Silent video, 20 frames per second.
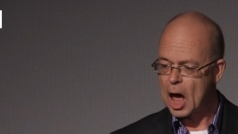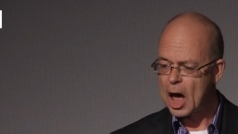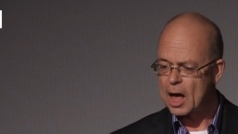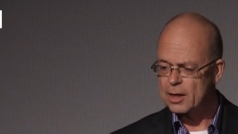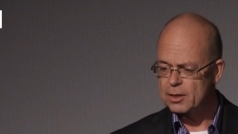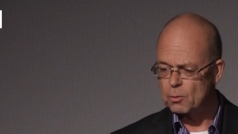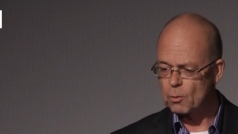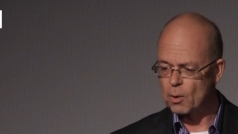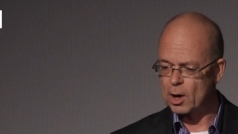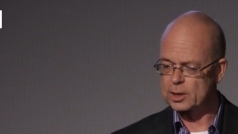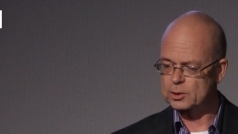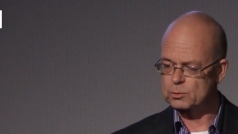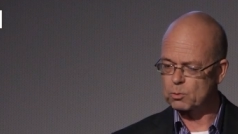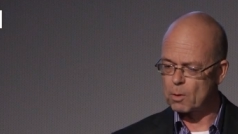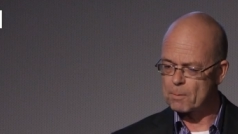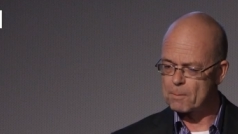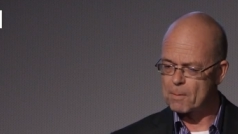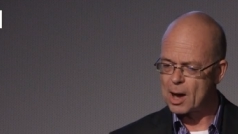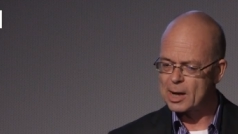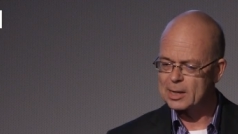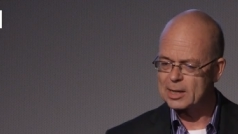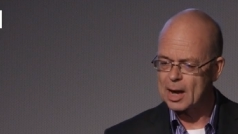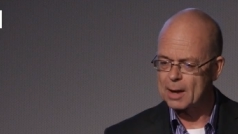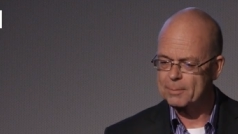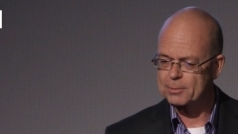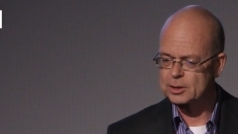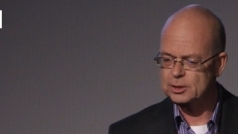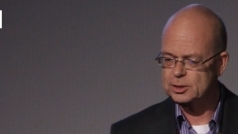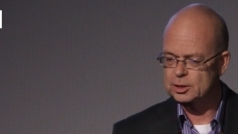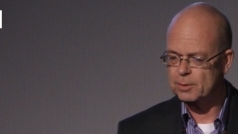Otherwise, what might
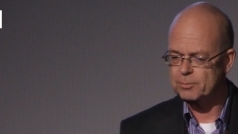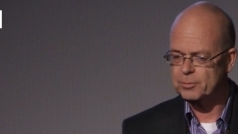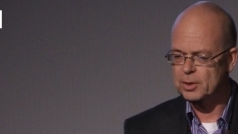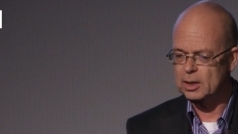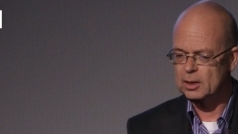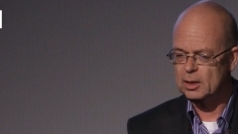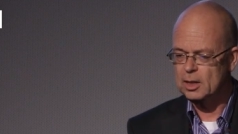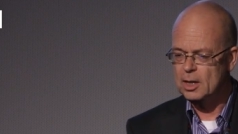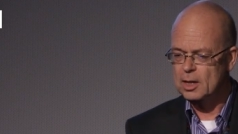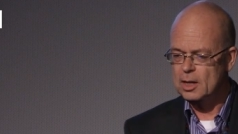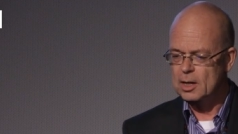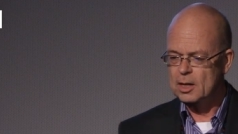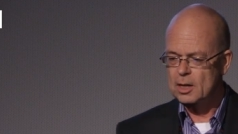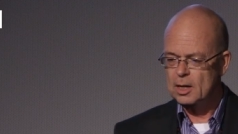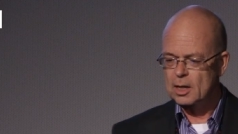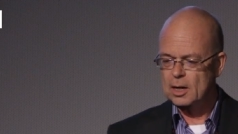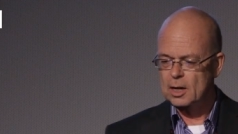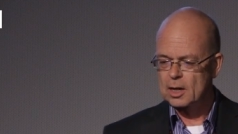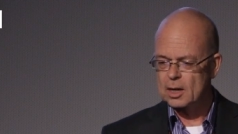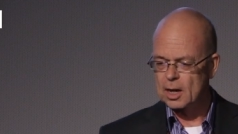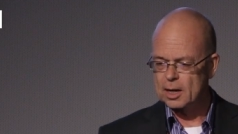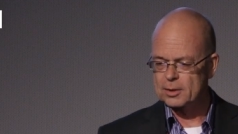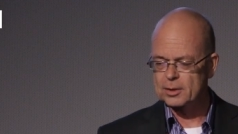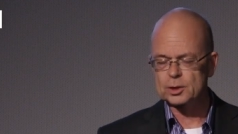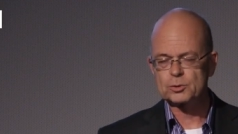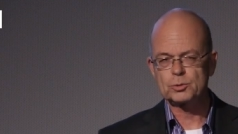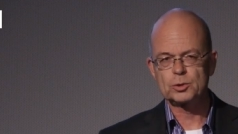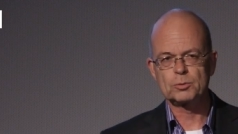happen is something like this.